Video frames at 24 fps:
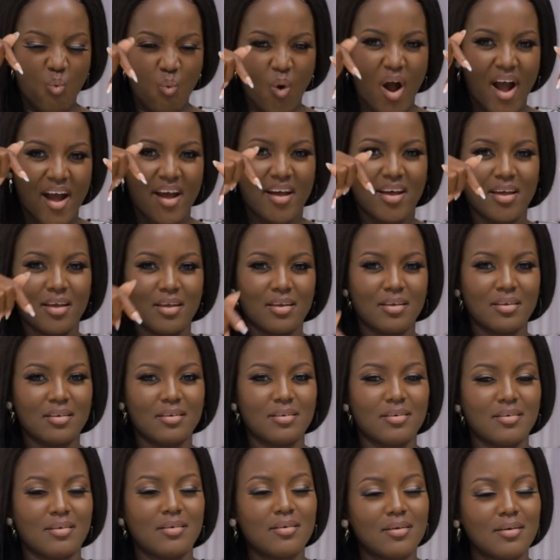Why?
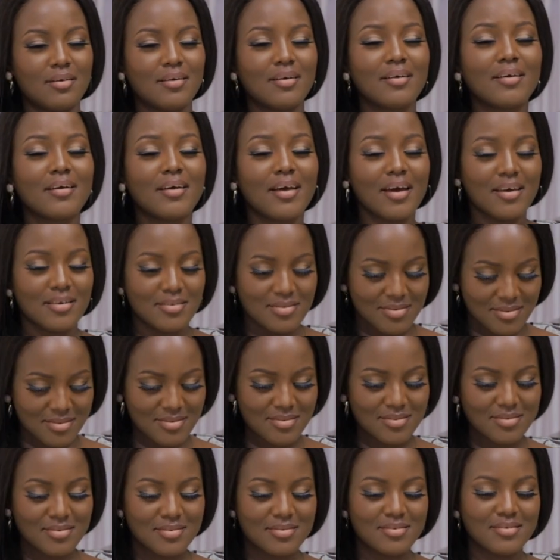
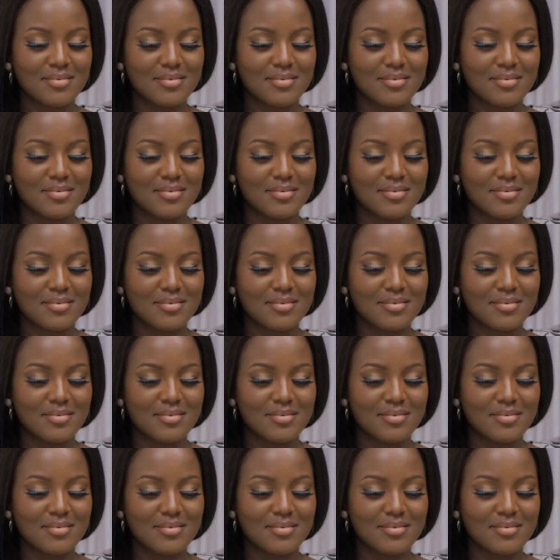Guys,